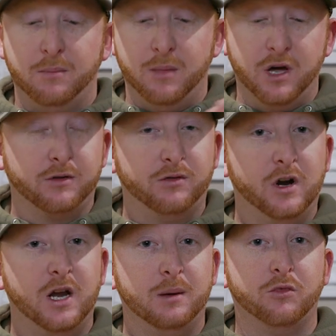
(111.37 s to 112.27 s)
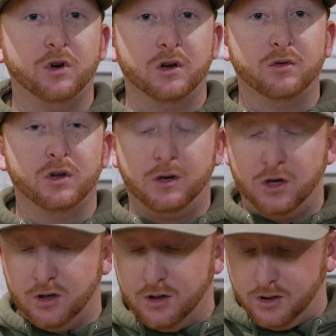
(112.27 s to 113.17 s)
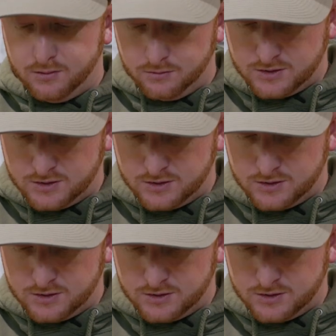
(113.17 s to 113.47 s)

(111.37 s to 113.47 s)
Metal frame, really, really good to